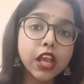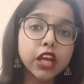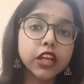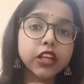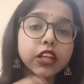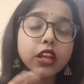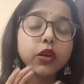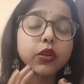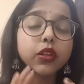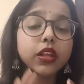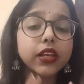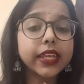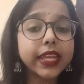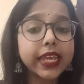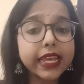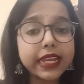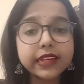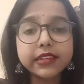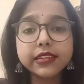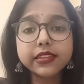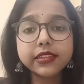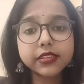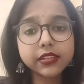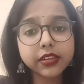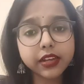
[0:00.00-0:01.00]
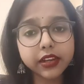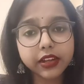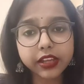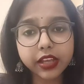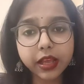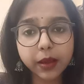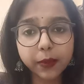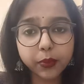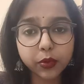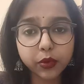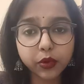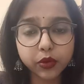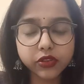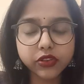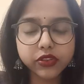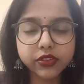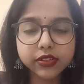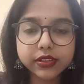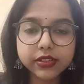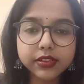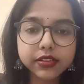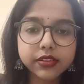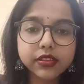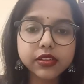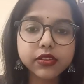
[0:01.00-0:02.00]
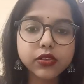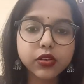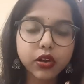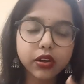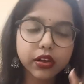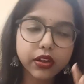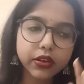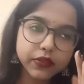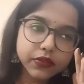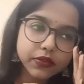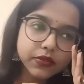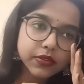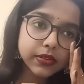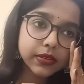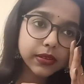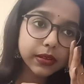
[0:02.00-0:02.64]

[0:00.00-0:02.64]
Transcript: Now the case study approach, this is a sort of